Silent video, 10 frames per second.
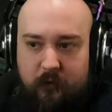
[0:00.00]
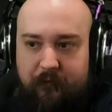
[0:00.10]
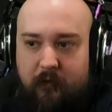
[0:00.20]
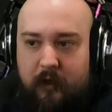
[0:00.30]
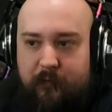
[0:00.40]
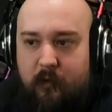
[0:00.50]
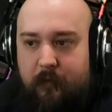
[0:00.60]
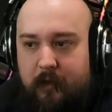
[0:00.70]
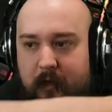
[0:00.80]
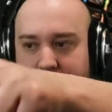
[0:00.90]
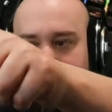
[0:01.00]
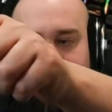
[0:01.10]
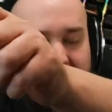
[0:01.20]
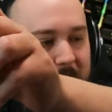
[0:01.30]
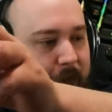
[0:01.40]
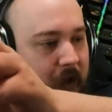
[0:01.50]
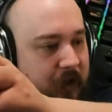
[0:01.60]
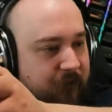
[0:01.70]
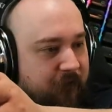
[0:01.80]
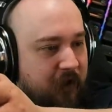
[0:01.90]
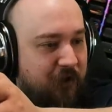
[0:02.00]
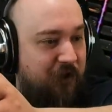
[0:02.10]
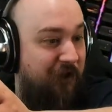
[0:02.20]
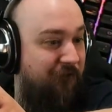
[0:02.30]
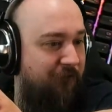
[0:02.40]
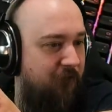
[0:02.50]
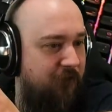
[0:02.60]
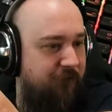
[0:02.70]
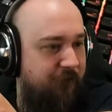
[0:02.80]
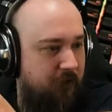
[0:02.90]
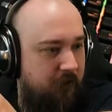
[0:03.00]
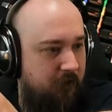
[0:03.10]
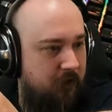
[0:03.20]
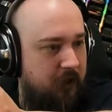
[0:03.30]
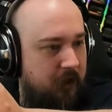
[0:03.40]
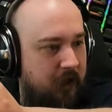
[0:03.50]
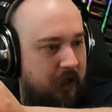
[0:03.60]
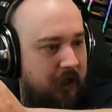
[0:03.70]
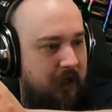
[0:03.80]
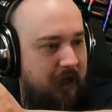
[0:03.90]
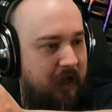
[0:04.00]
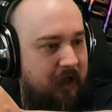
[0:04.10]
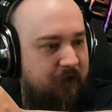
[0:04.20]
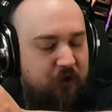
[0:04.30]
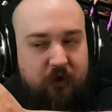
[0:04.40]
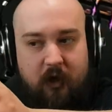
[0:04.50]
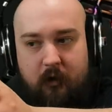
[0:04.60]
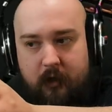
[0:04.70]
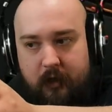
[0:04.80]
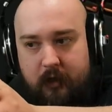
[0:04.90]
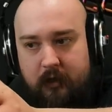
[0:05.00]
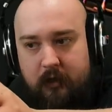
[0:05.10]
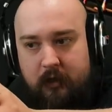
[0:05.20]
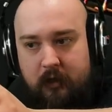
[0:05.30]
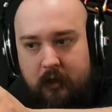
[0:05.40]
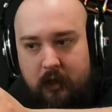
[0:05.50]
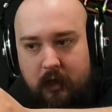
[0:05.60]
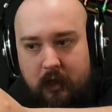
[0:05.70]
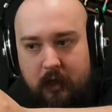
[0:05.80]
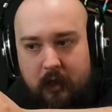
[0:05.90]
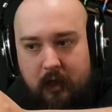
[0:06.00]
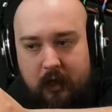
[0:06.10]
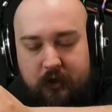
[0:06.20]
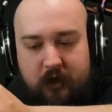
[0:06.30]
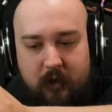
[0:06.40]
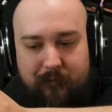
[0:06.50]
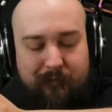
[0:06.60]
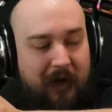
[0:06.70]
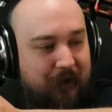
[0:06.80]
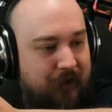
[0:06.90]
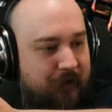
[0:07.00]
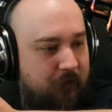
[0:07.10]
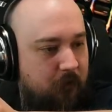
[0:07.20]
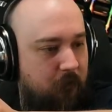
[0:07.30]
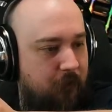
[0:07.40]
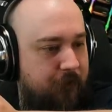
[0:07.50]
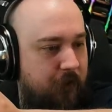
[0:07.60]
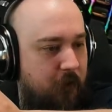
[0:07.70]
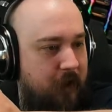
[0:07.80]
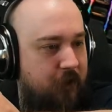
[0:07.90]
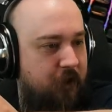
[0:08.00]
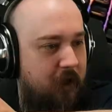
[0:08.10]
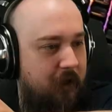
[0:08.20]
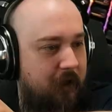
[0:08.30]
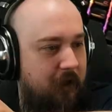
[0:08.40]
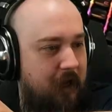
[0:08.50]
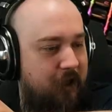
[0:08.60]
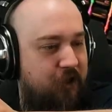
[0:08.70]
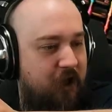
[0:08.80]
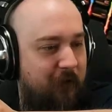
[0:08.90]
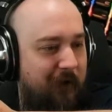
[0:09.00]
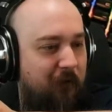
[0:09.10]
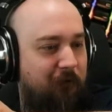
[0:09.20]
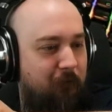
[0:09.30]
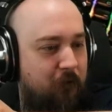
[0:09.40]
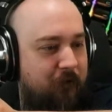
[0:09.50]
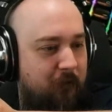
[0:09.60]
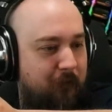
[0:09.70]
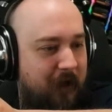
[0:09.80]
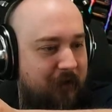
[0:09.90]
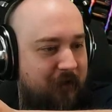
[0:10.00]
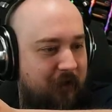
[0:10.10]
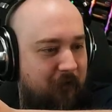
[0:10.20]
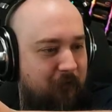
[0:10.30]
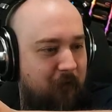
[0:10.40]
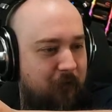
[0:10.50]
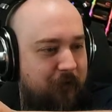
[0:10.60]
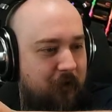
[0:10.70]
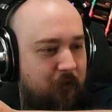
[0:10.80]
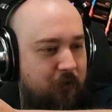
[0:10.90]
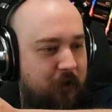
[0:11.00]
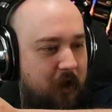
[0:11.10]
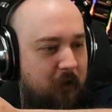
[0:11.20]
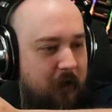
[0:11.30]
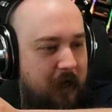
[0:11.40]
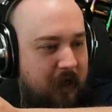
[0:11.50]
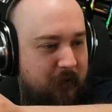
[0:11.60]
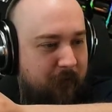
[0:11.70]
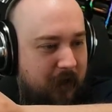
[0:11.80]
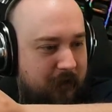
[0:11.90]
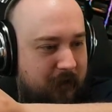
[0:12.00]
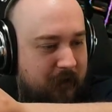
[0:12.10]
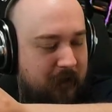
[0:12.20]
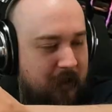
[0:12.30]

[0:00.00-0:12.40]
refill ex-bourbon, and then 9 months finished in first fill ex-sherry. Ex-sherry butts, Oloroso, ex-sherry Oloroso butts, Oloroso sherry ex-butts,